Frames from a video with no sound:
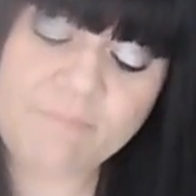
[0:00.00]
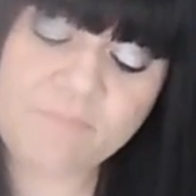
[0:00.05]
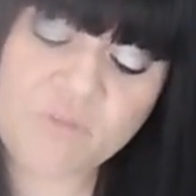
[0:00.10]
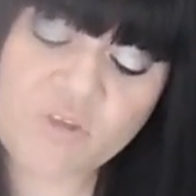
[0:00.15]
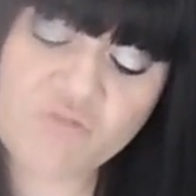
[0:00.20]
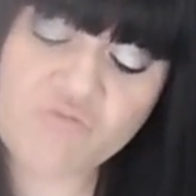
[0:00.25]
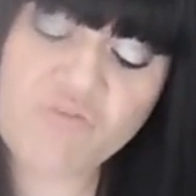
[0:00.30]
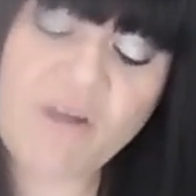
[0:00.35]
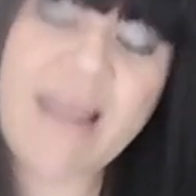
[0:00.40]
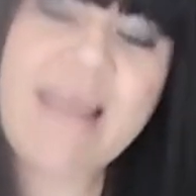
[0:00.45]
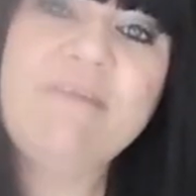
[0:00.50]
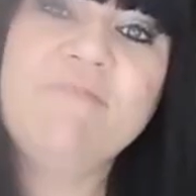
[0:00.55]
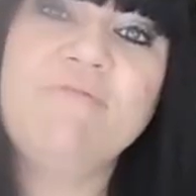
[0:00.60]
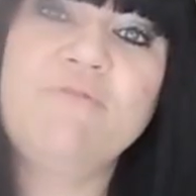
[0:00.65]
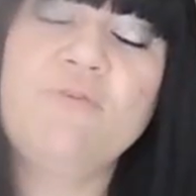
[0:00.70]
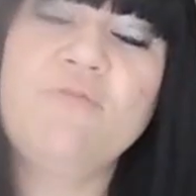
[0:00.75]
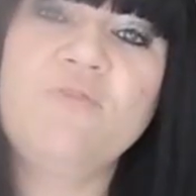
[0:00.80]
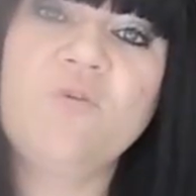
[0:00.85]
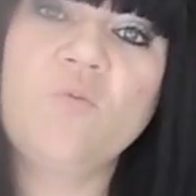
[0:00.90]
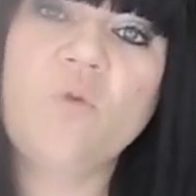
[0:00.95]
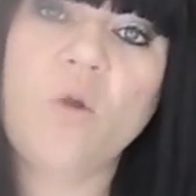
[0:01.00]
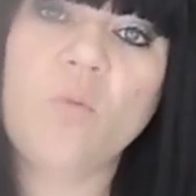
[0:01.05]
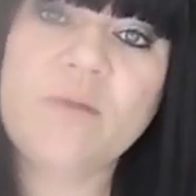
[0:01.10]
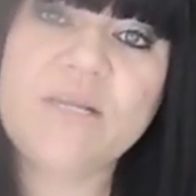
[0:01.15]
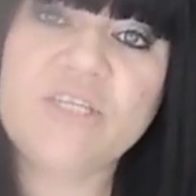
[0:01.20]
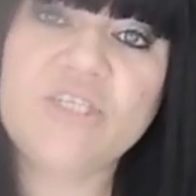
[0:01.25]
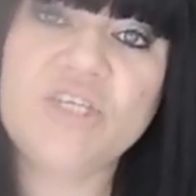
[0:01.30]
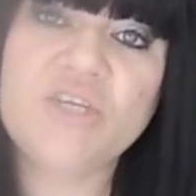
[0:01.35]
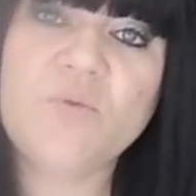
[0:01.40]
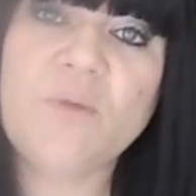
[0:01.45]
grateful for what we
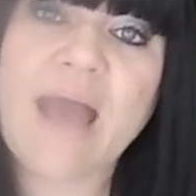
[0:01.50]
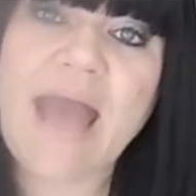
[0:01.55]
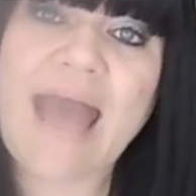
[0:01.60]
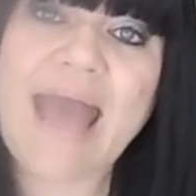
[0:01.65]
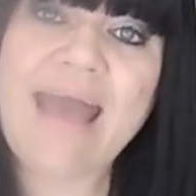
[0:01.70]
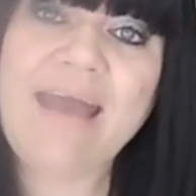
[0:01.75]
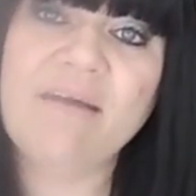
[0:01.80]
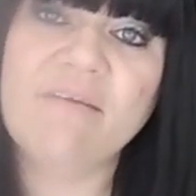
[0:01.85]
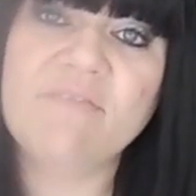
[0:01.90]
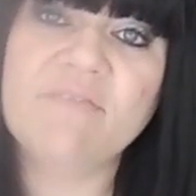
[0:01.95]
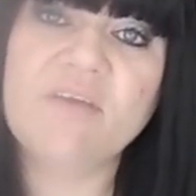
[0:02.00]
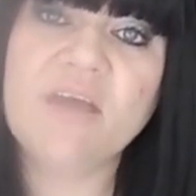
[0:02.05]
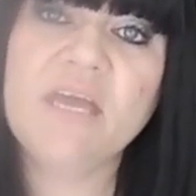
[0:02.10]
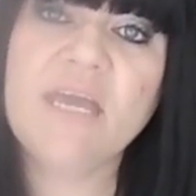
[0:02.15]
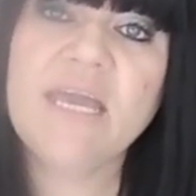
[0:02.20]
do have.